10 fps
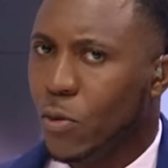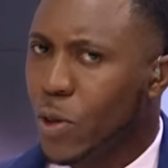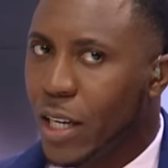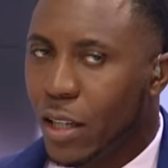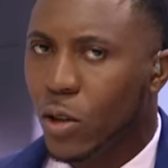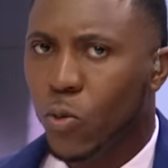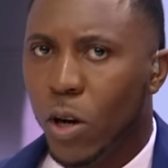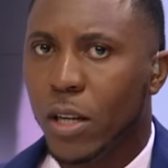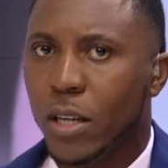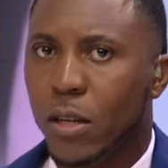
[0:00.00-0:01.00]
and Ronaldo
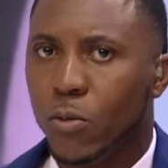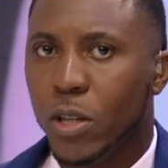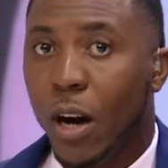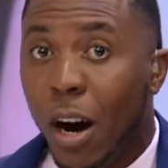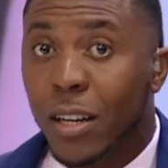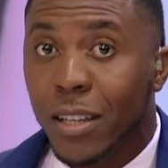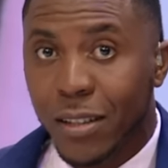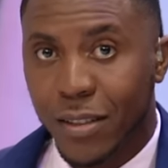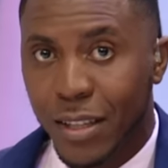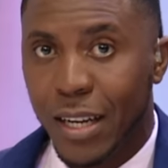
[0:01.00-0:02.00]
Walcott would
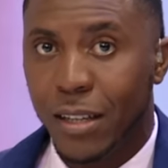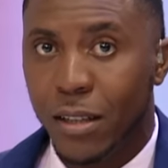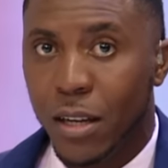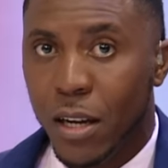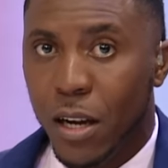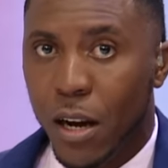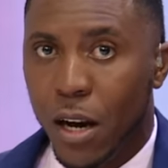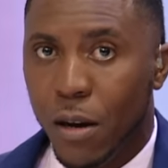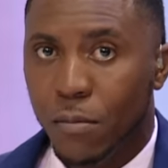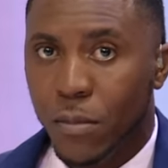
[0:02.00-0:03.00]
understand
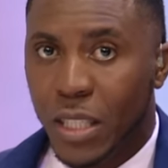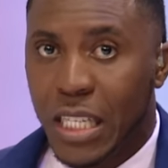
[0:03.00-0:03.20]
Um,